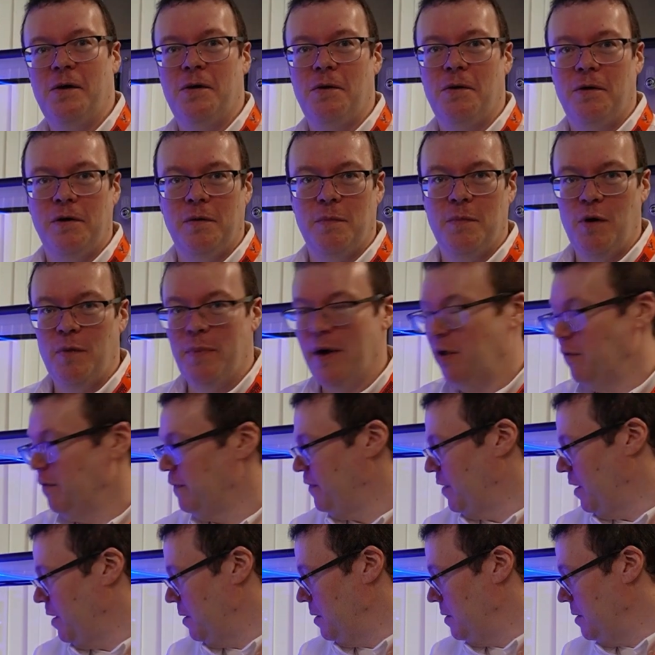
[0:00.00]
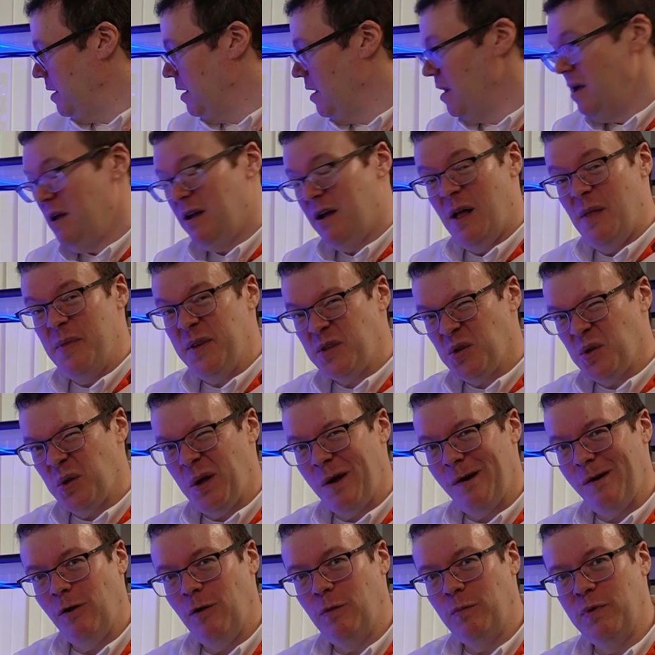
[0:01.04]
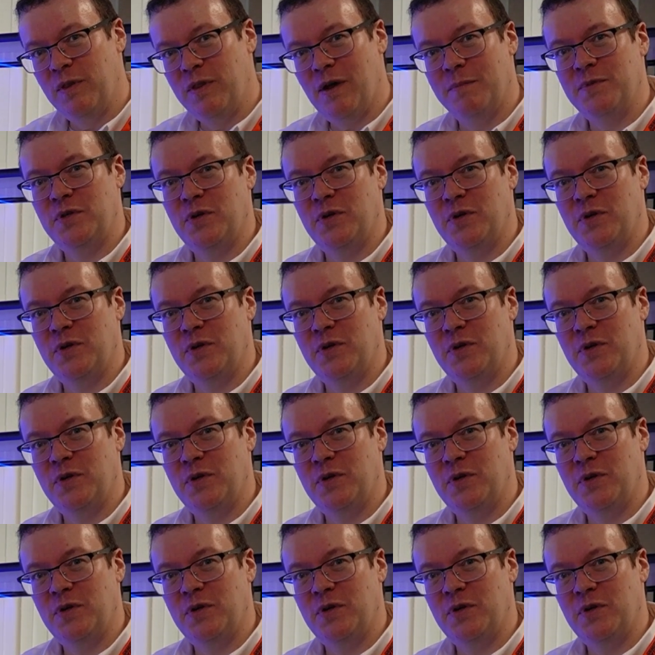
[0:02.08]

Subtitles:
on a mobile phone, and this will hold with up